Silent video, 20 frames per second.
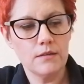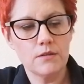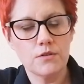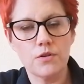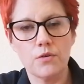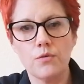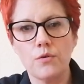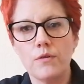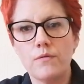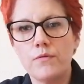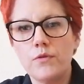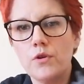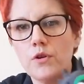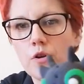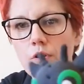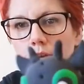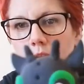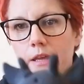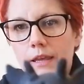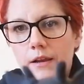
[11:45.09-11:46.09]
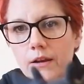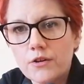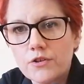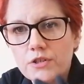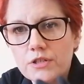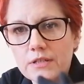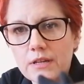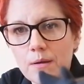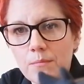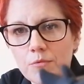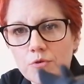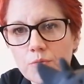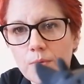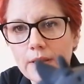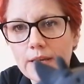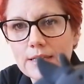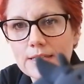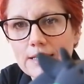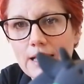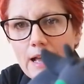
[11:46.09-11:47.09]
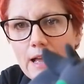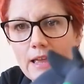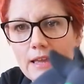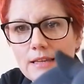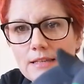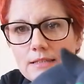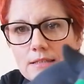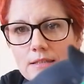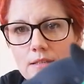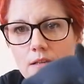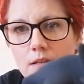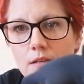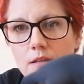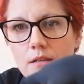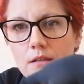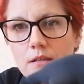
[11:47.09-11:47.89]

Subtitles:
So if you look here, just in between his eyes